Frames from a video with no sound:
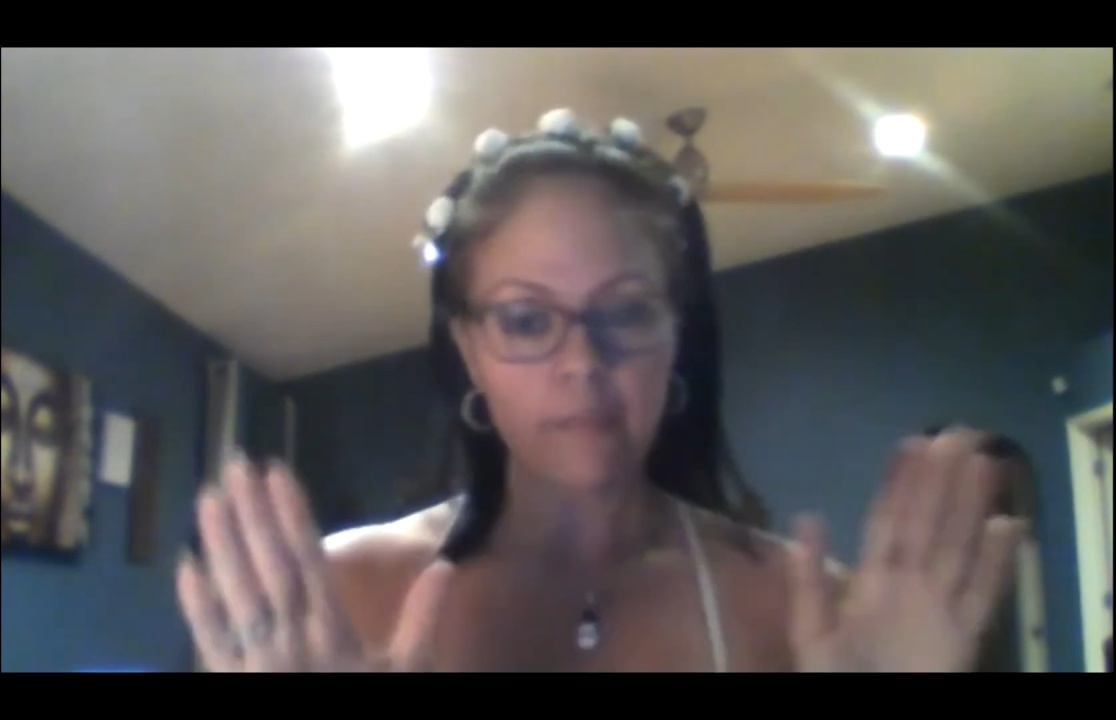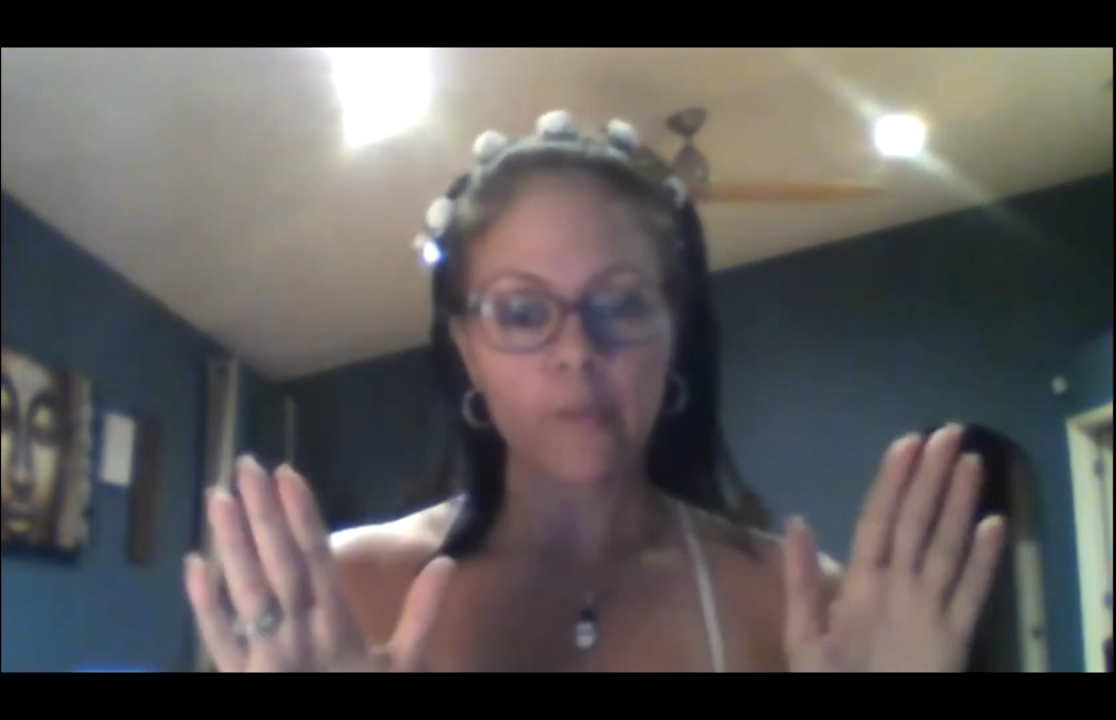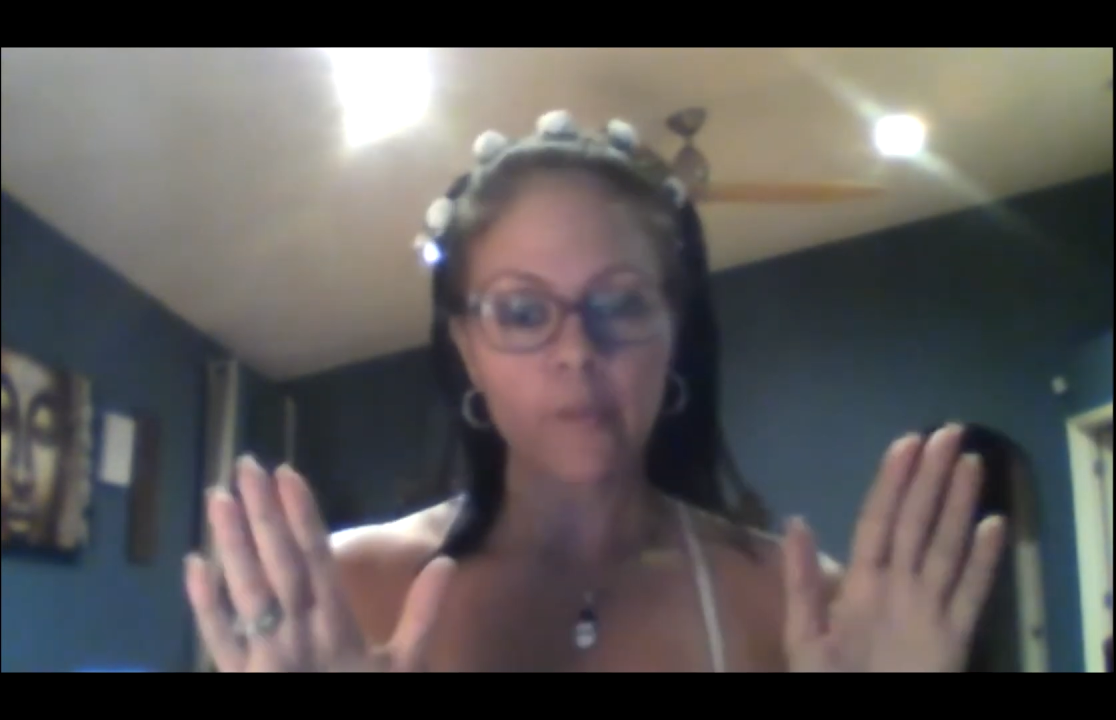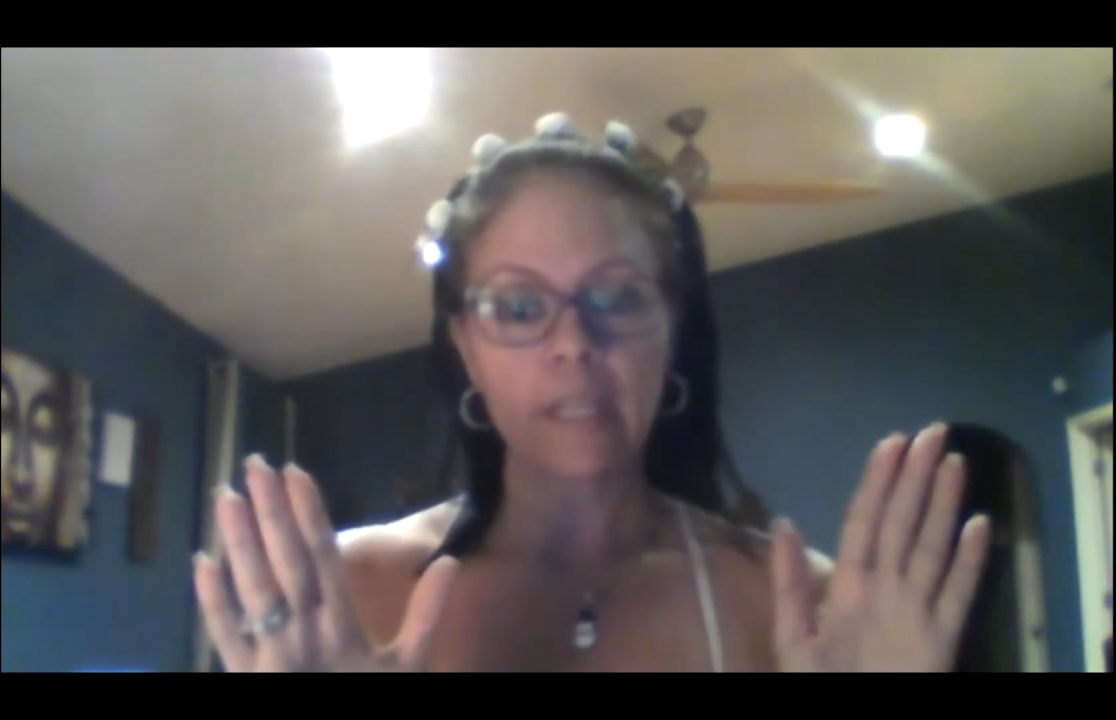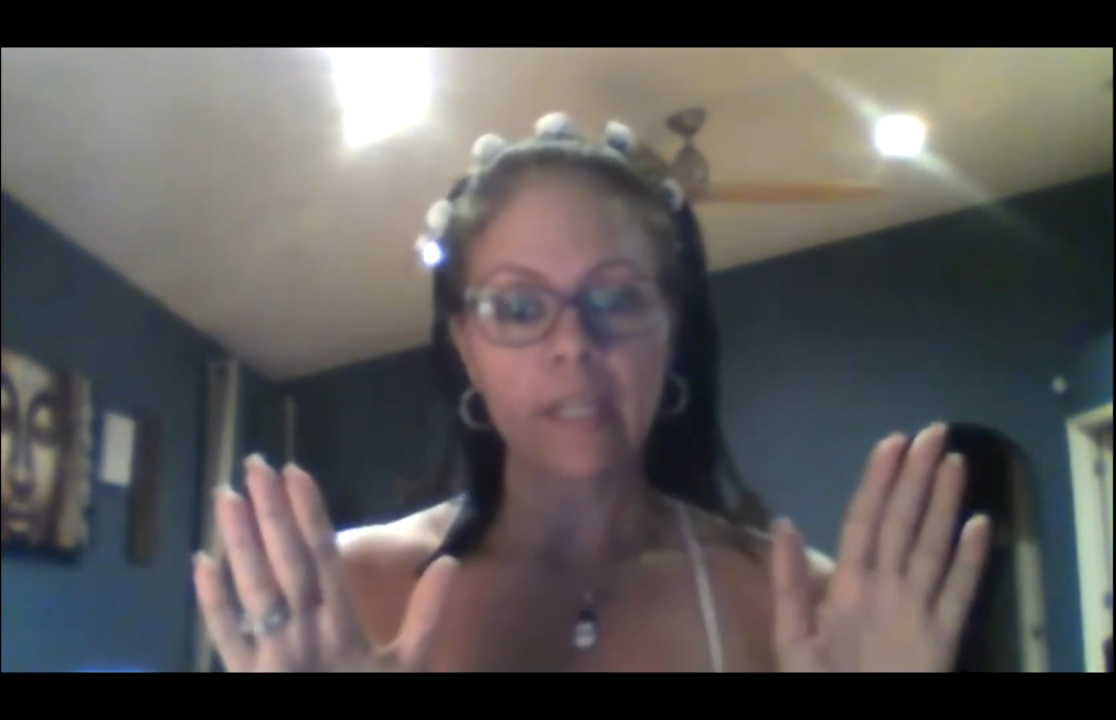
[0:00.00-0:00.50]

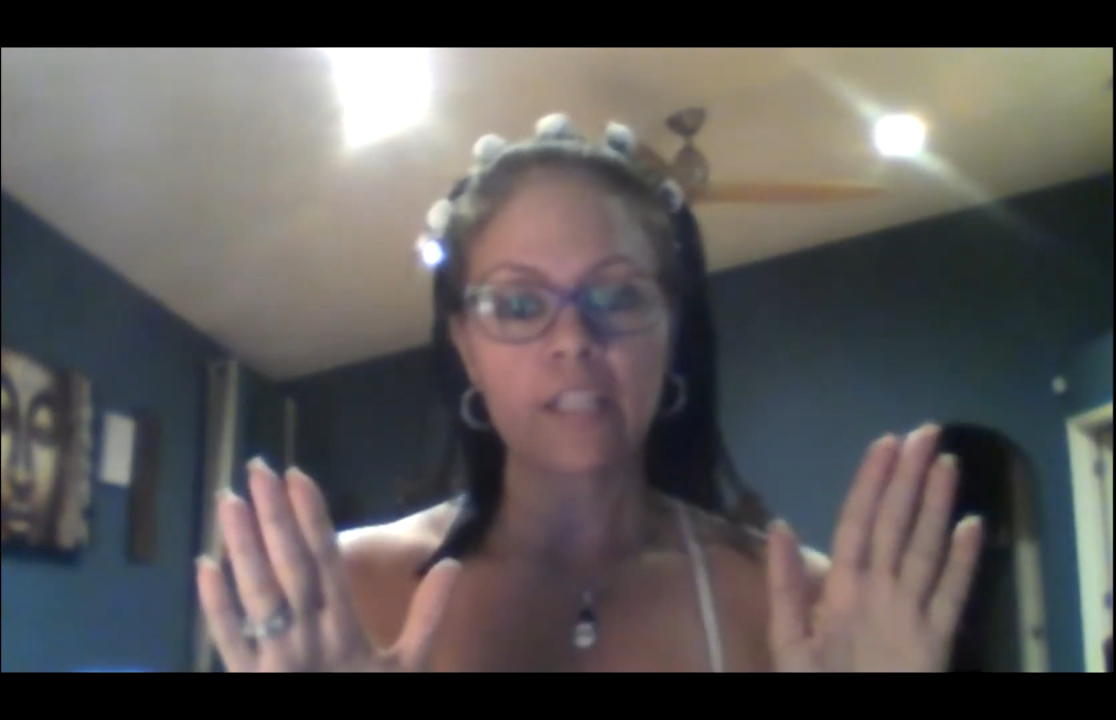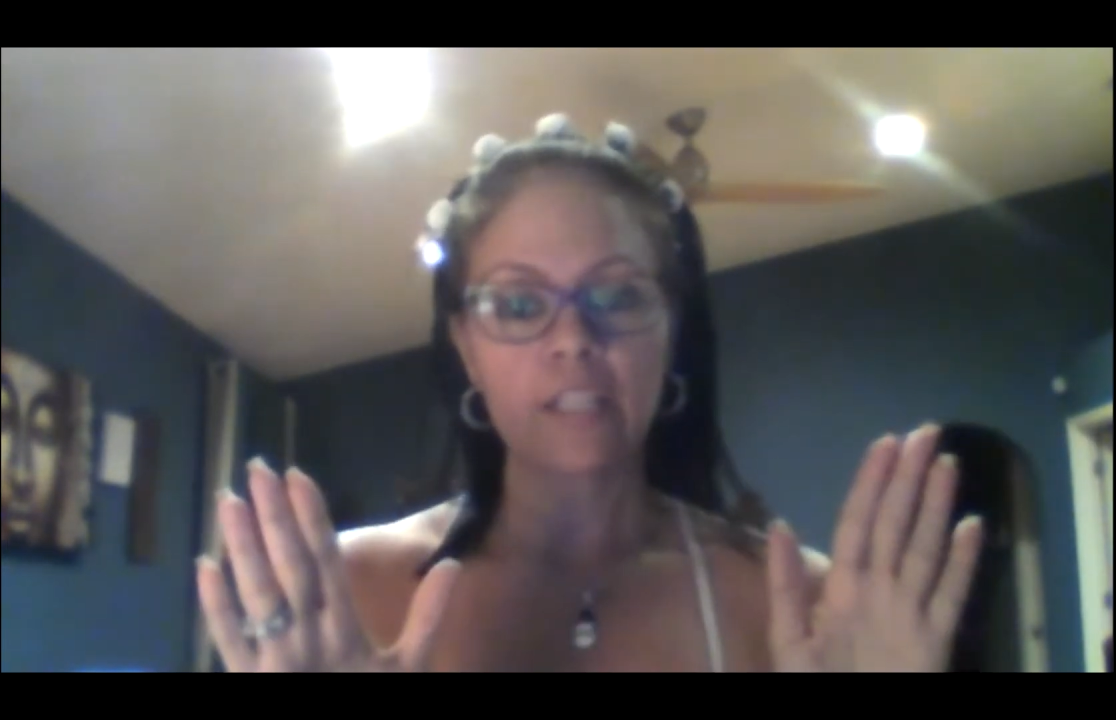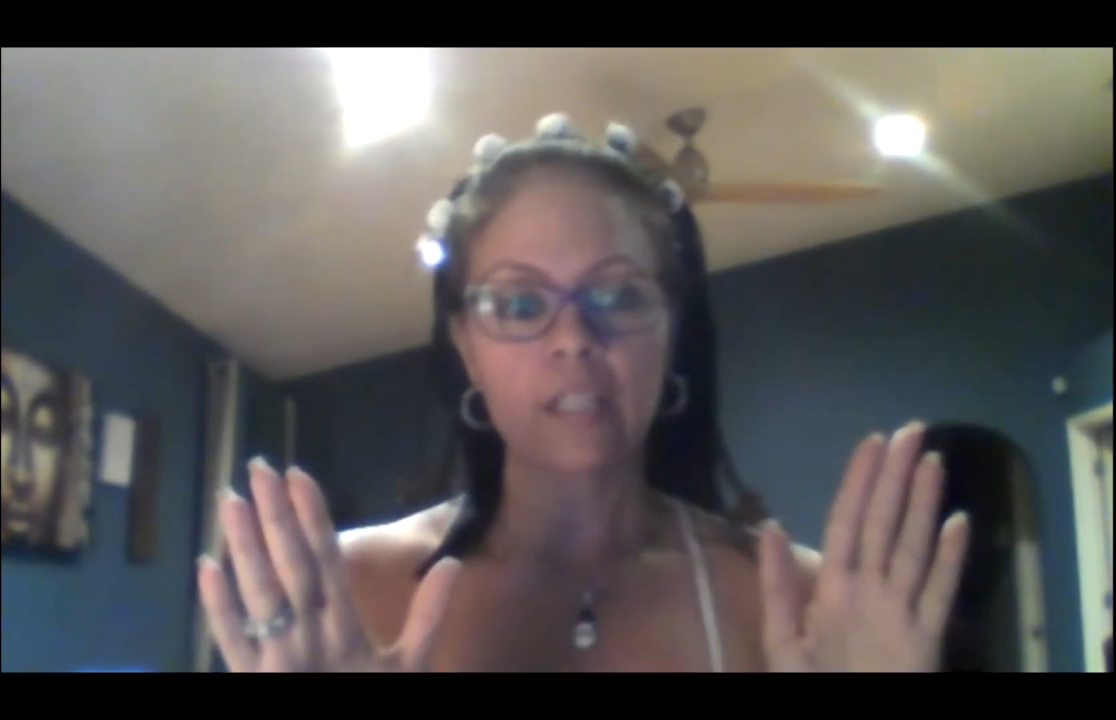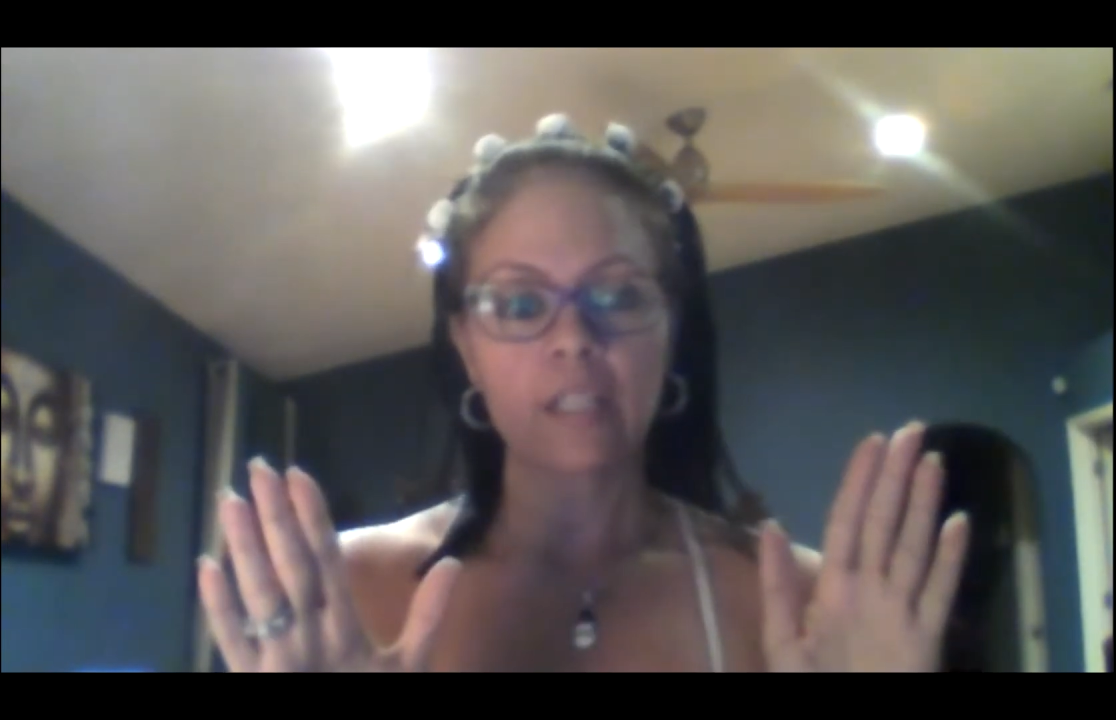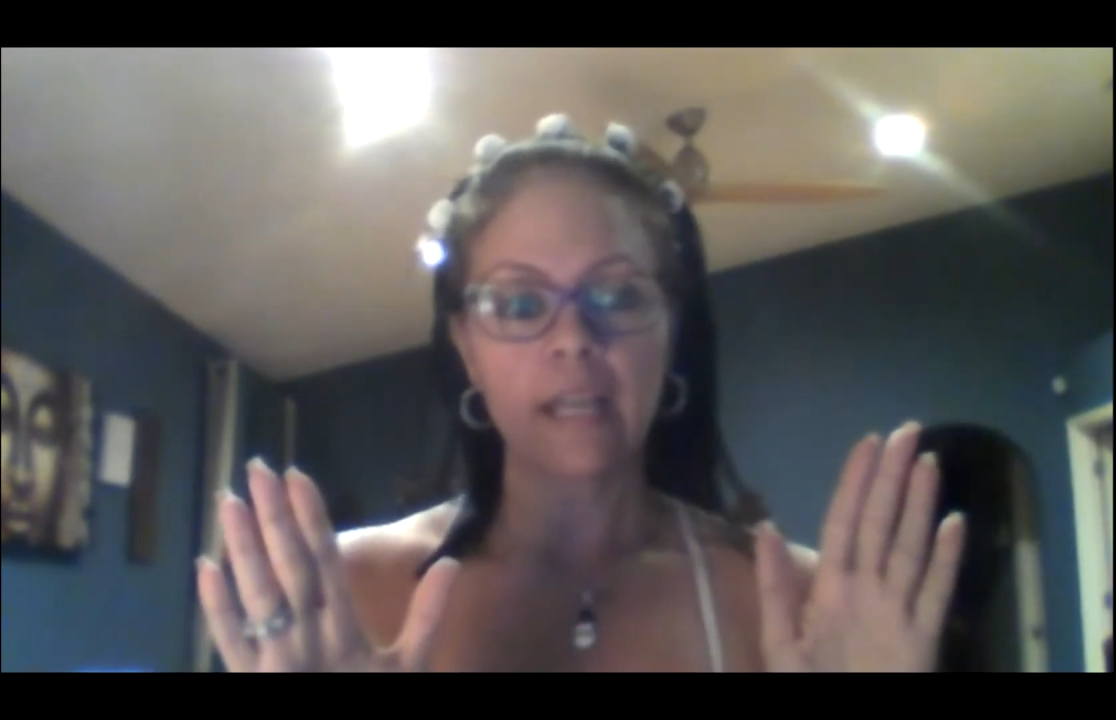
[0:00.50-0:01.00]
communication